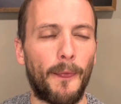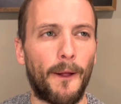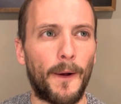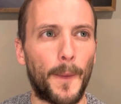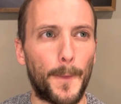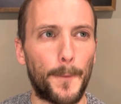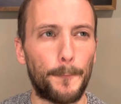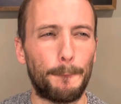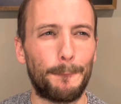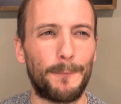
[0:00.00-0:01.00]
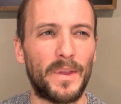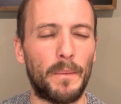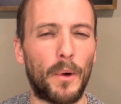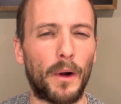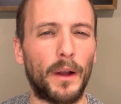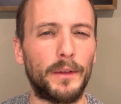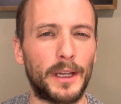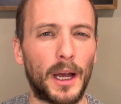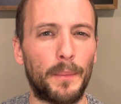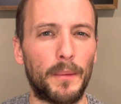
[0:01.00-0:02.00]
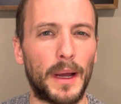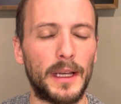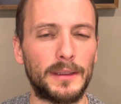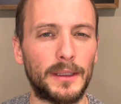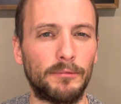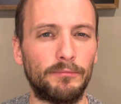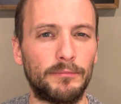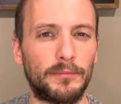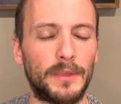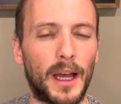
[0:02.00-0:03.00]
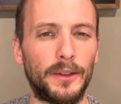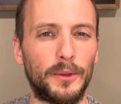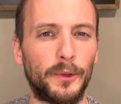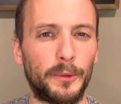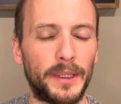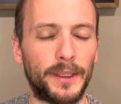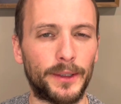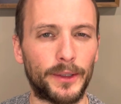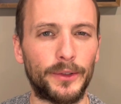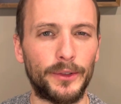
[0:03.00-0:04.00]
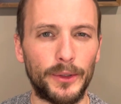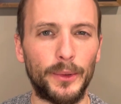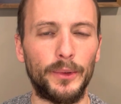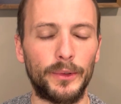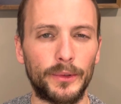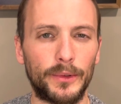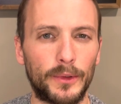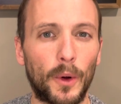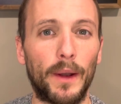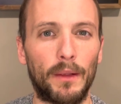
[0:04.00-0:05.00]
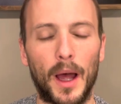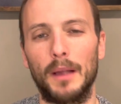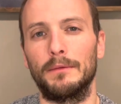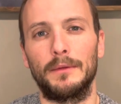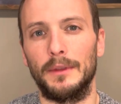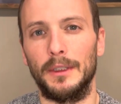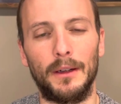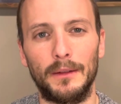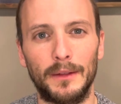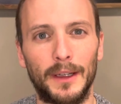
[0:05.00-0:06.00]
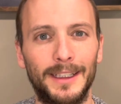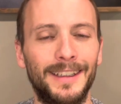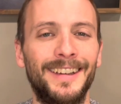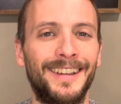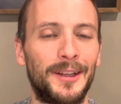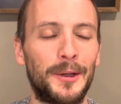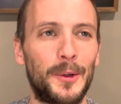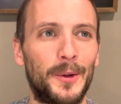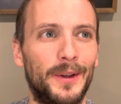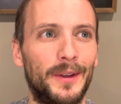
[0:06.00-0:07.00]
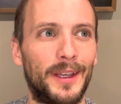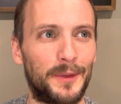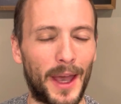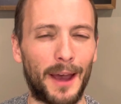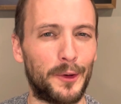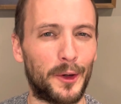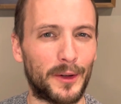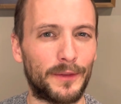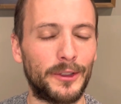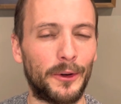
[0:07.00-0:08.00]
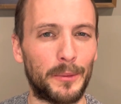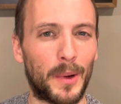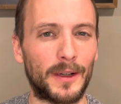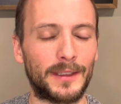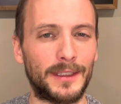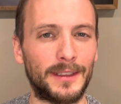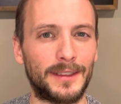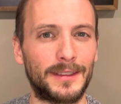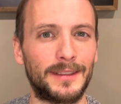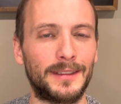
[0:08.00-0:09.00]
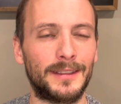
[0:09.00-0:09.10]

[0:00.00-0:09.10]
um, the more uncompromising non-dual speakers use quite a lot. Like if you haven't heard of Tony Parsons,